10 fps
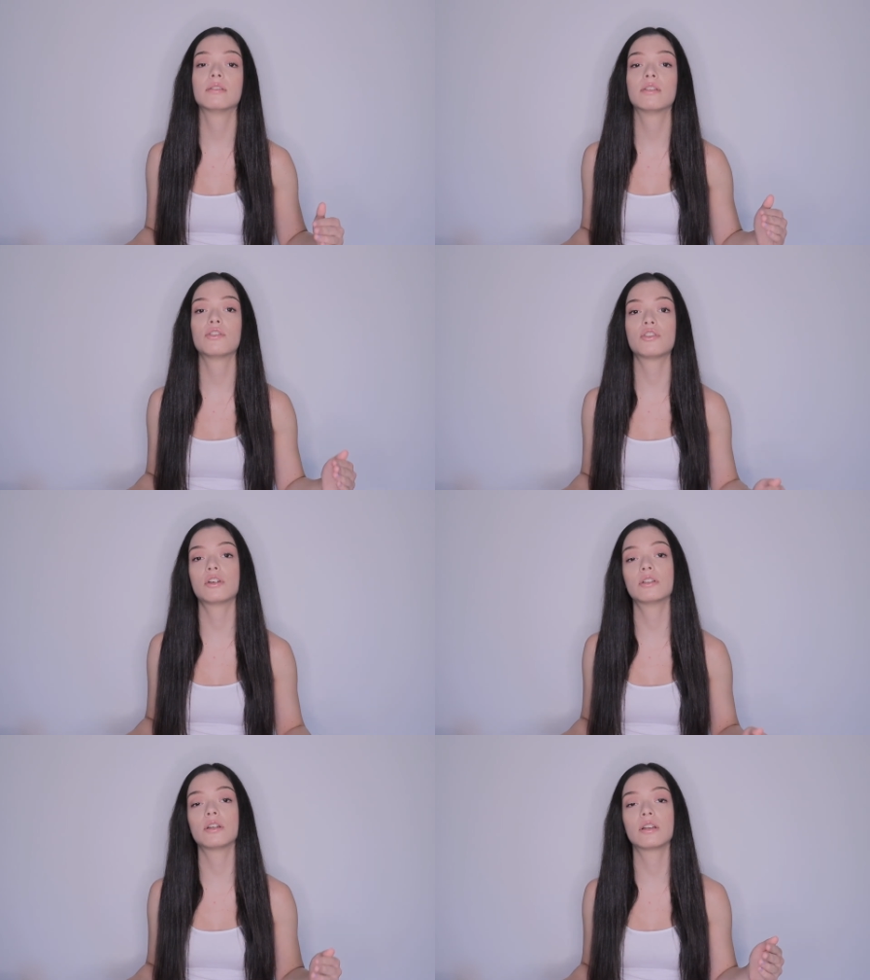
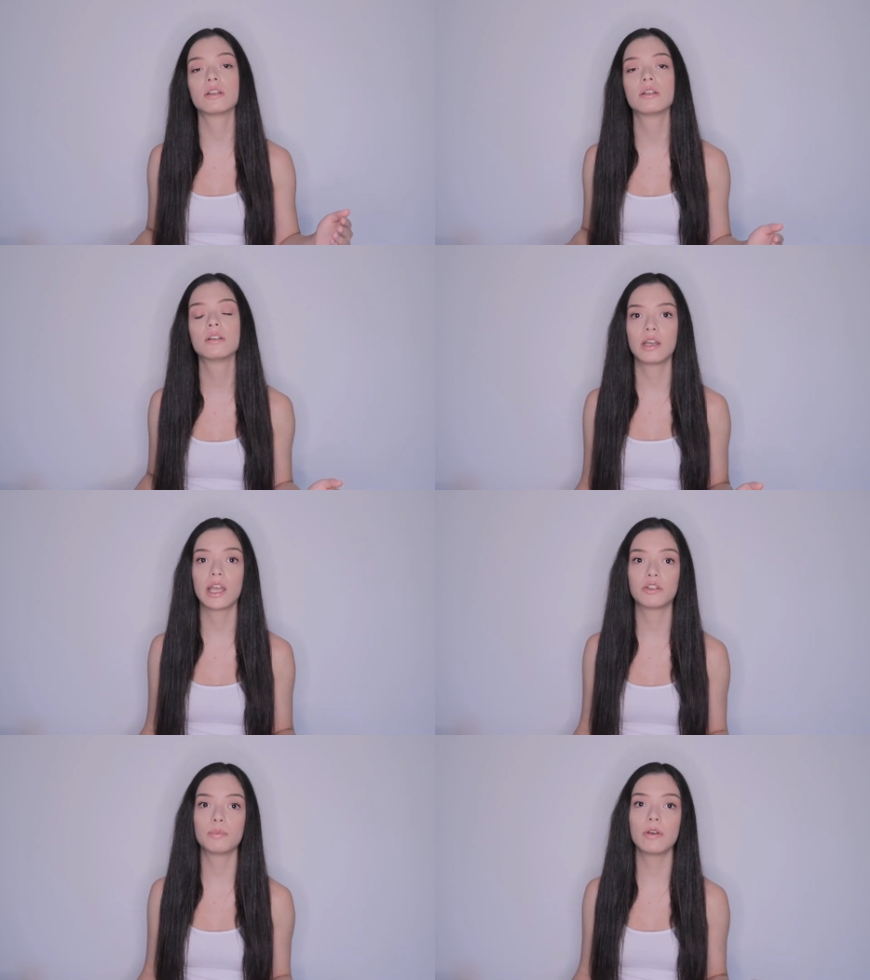certain
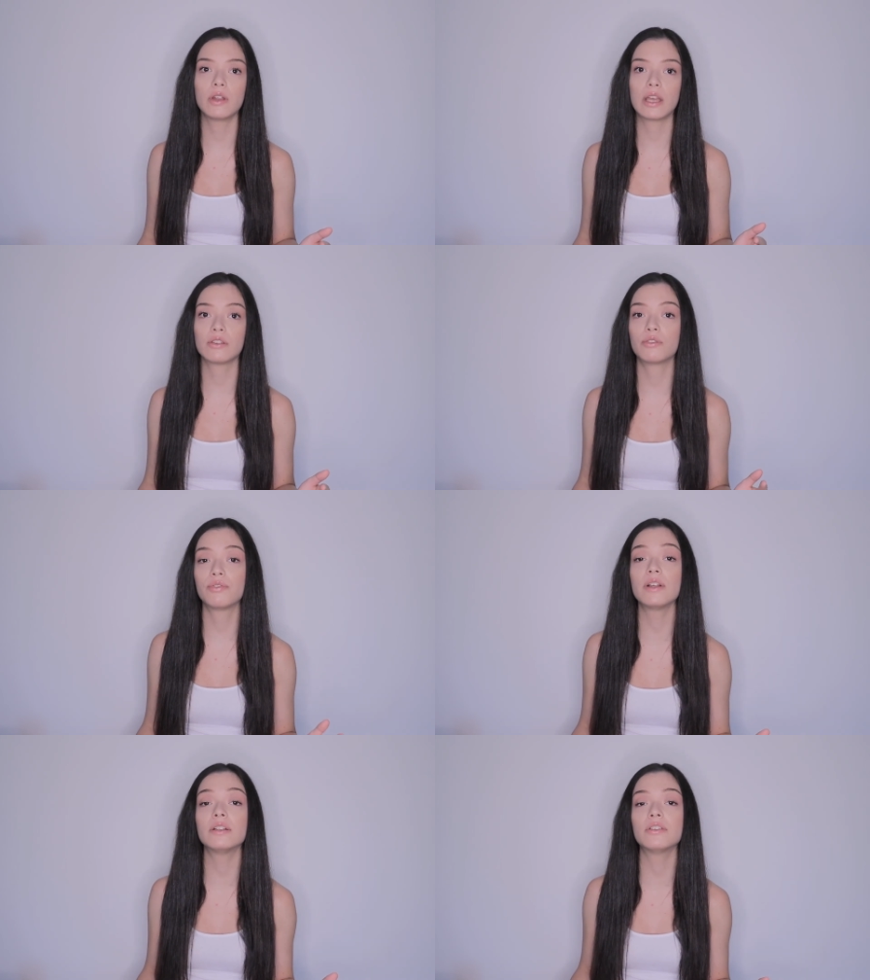experience
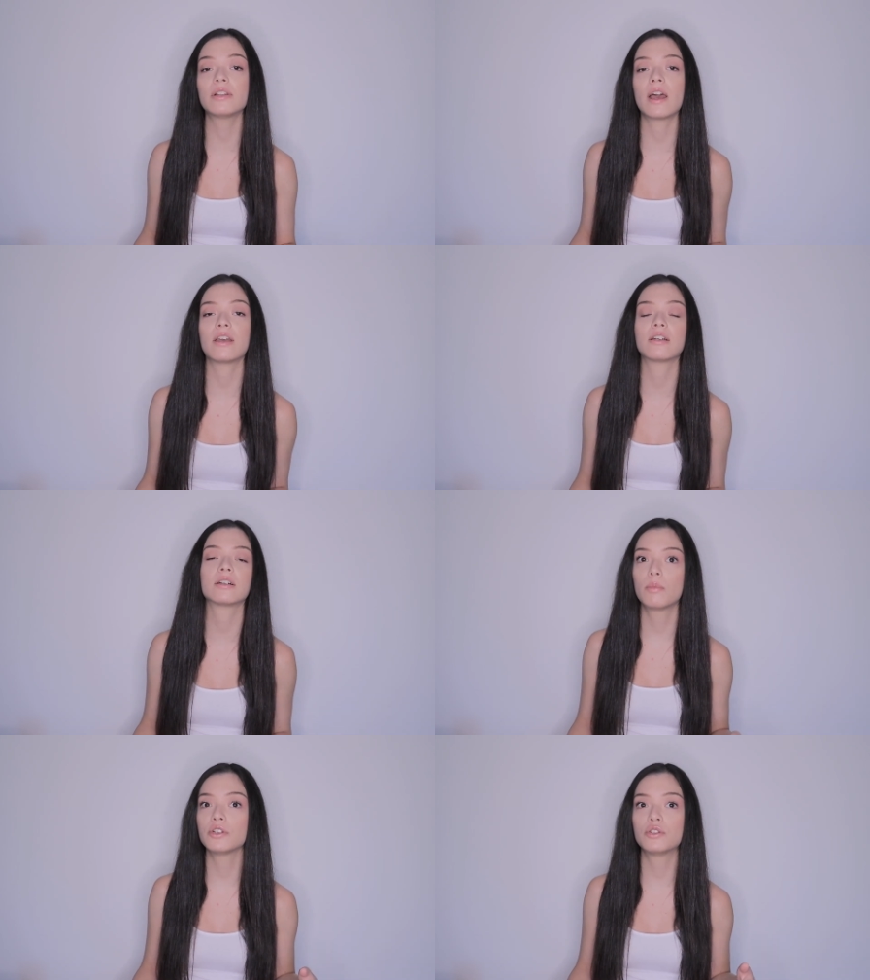feels like,
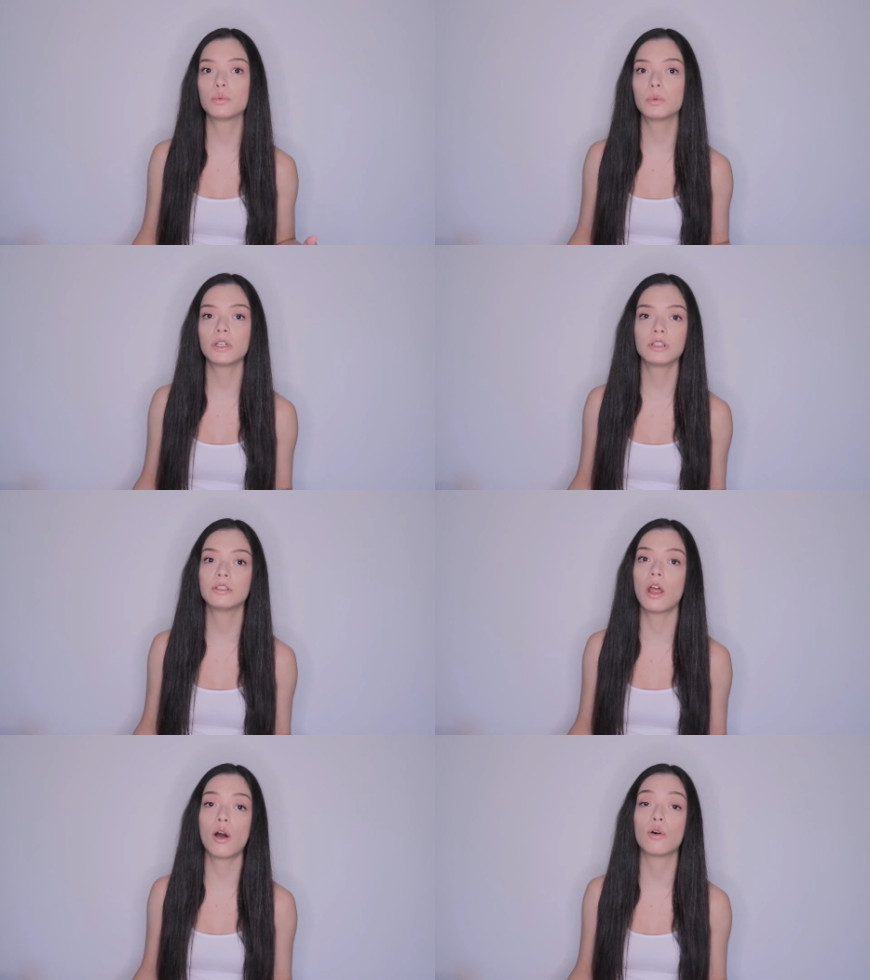but you
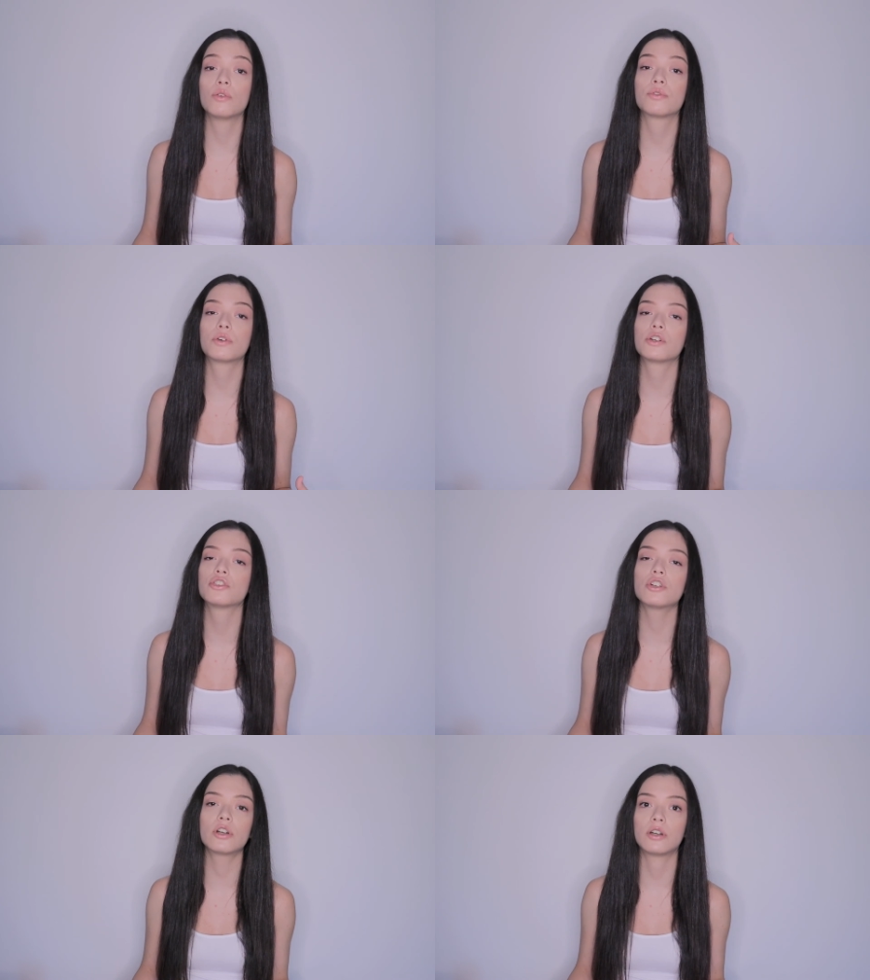wouldn't know for
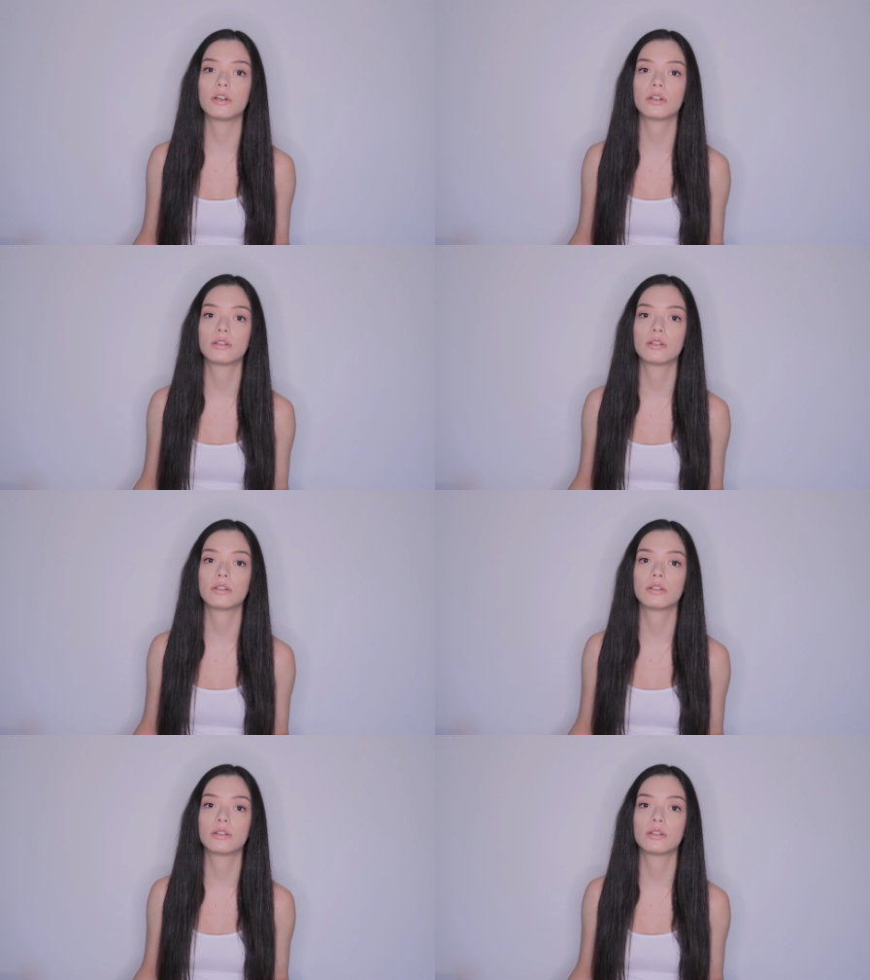sure.